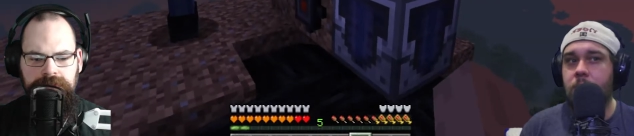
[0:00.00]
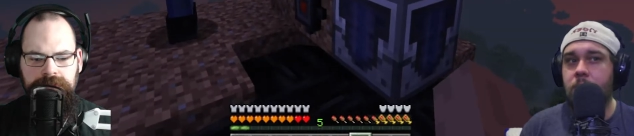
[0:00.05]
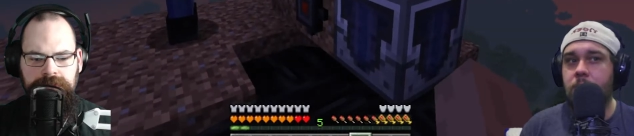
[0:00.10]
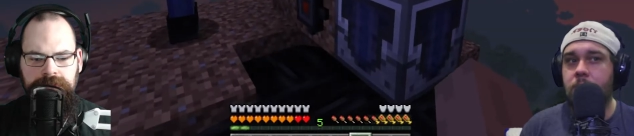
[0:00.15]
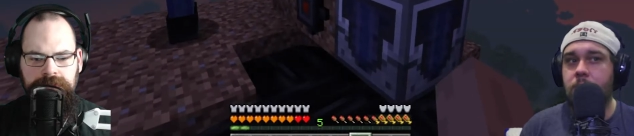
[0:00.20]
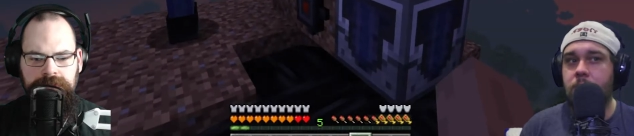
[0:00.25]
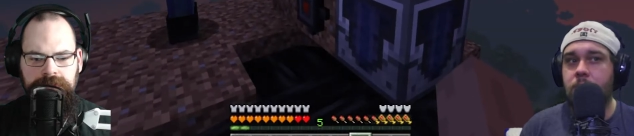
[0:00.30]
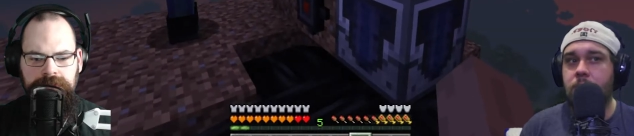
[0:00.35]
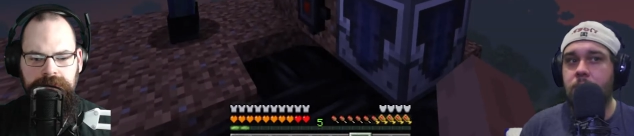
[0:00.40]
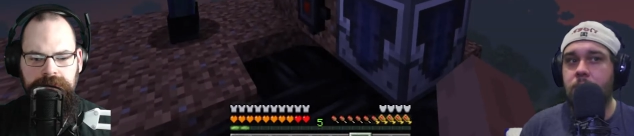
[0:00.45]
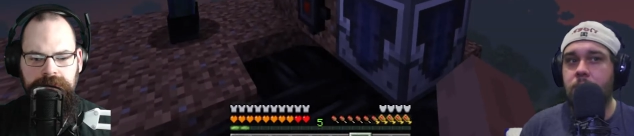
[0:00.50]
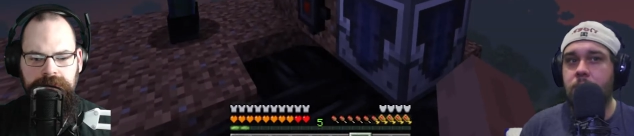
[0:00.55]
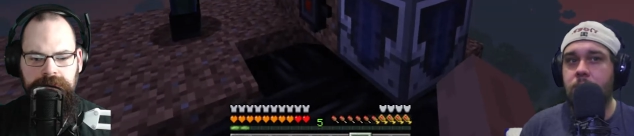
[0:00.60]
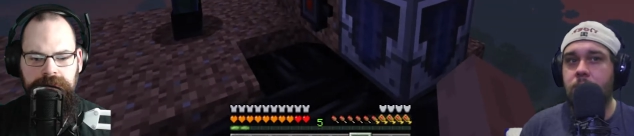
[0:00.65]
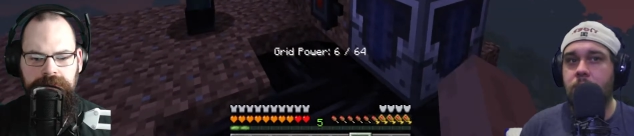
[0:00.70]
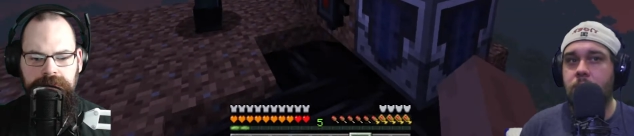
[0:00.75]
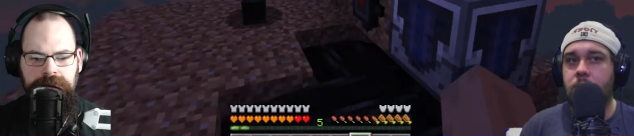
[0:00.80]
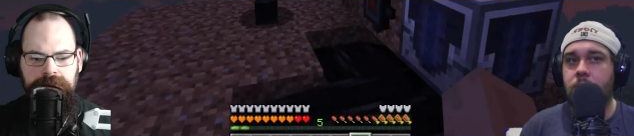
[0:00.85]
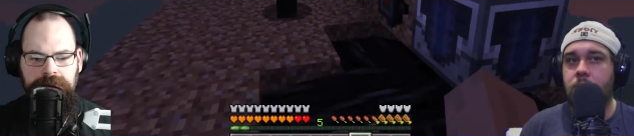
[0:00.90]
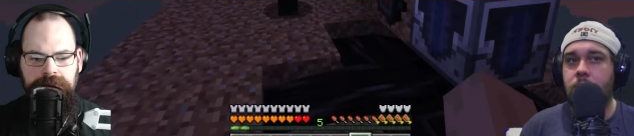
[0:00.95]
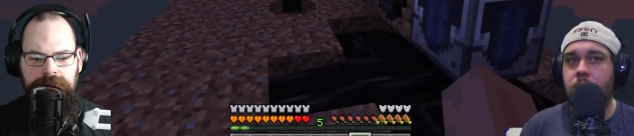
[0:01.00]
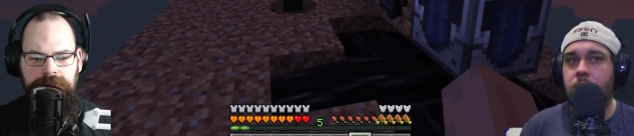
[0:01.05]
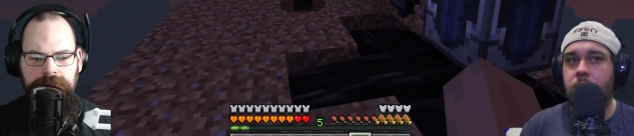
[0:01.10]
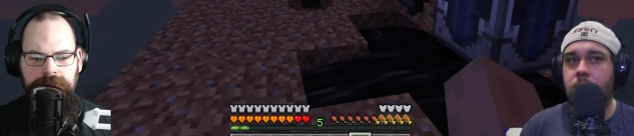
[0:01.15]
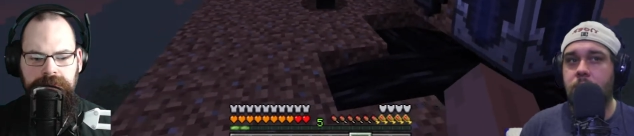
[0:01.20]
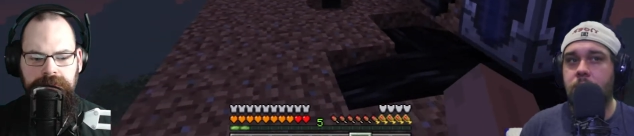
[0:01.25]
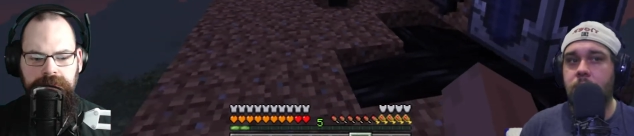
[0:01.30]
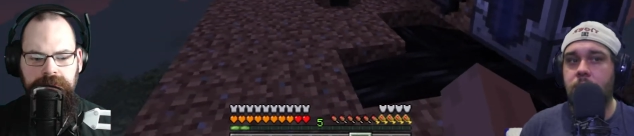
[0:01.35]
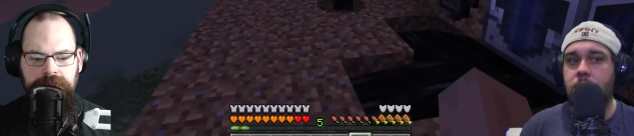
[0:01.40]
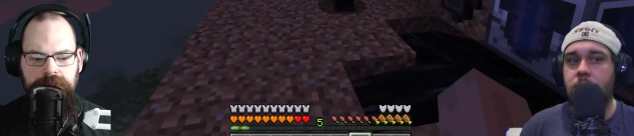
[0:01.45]

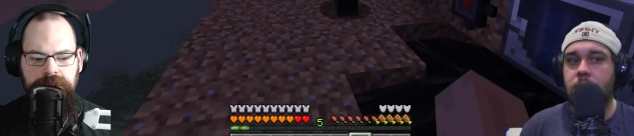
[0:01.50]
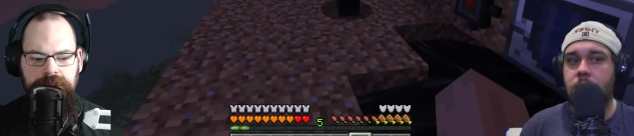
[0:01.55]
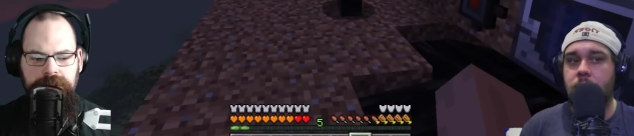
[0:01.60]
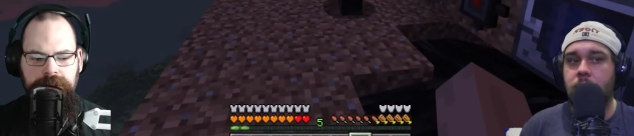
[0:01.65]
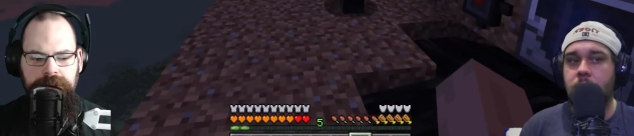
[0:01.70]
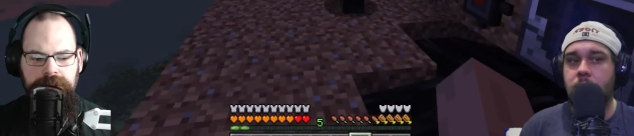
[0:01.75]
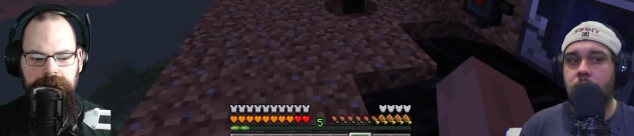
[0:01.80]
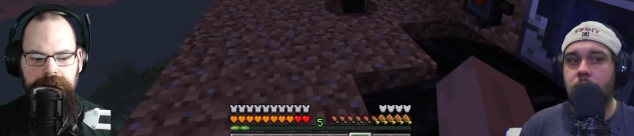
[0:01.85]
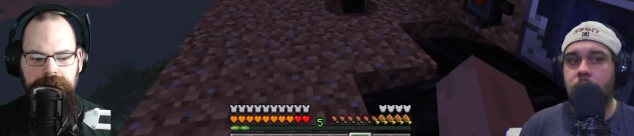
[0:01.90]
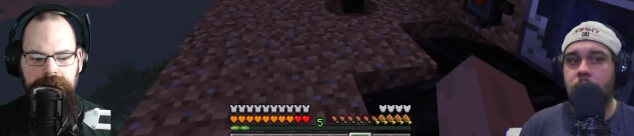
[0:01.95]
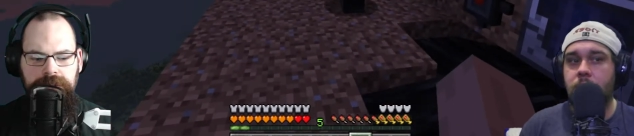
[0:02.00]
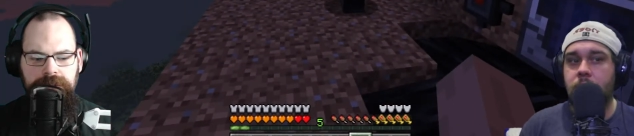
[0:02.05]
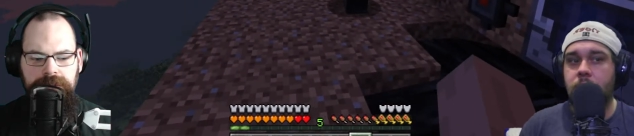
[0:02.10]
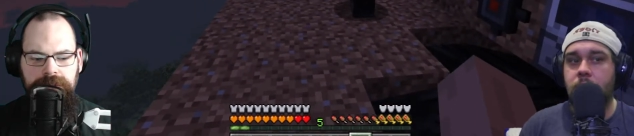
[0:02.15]
Nothing is said.